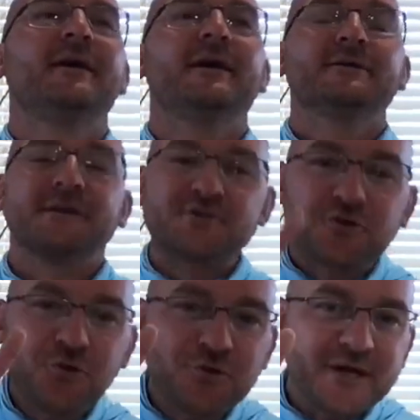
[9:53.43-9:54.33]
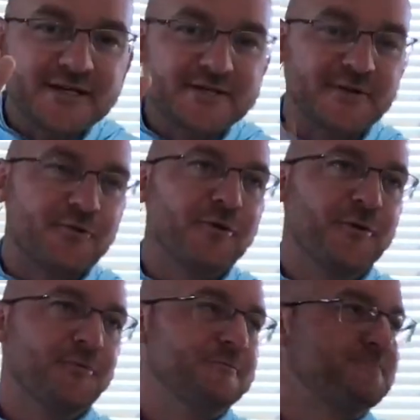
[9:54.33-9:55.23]
So it's 2 nights in a
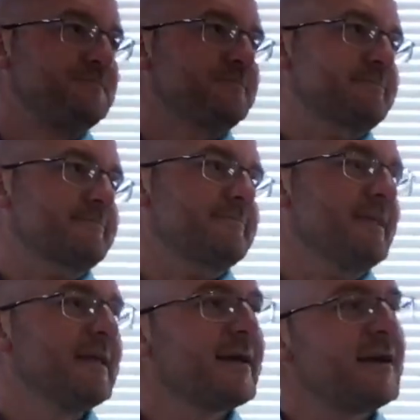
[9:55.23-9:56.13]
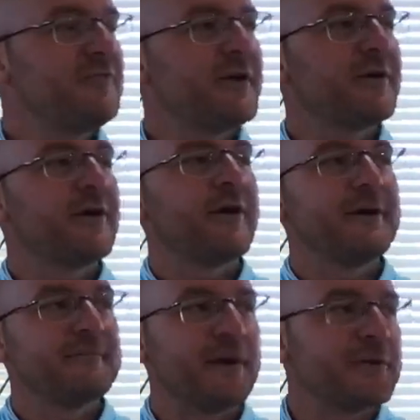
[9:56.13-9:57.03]
row. And then I figure, all right,
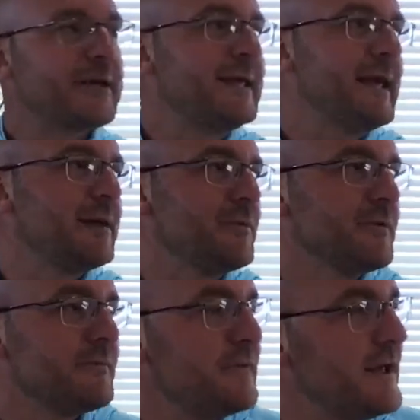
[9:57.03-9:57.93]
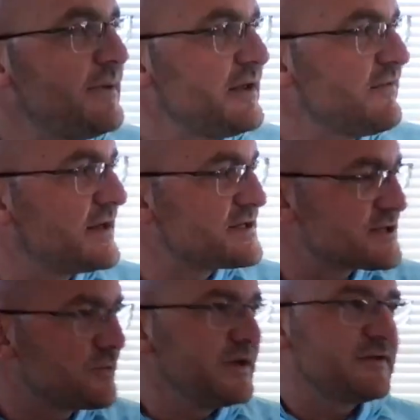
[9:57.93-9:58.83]
I'm going to gamble. Maybe if I
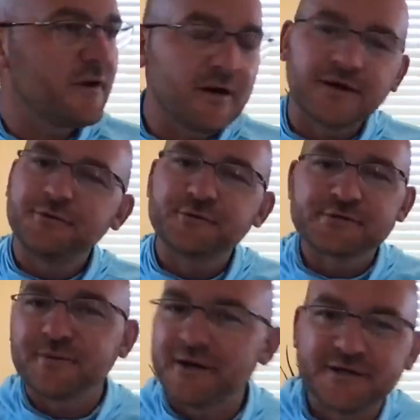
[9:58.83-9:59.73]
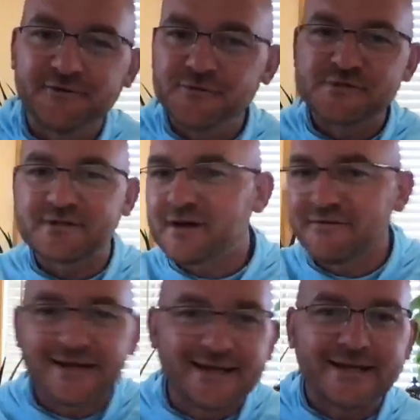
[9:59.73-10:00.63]
sweet talk and do some honey-do stuff,
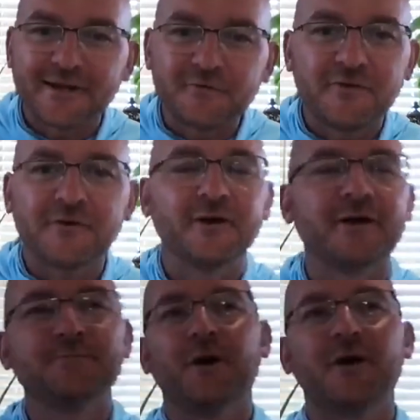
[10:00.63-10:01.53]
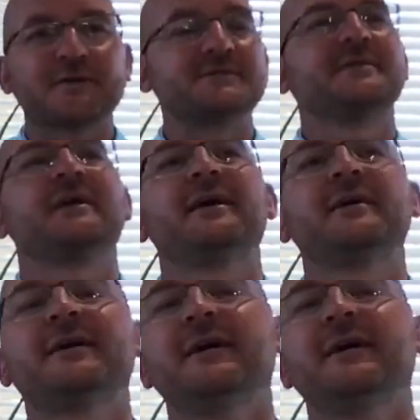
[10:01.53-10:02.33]
I can get out there and hunt Boxing Day.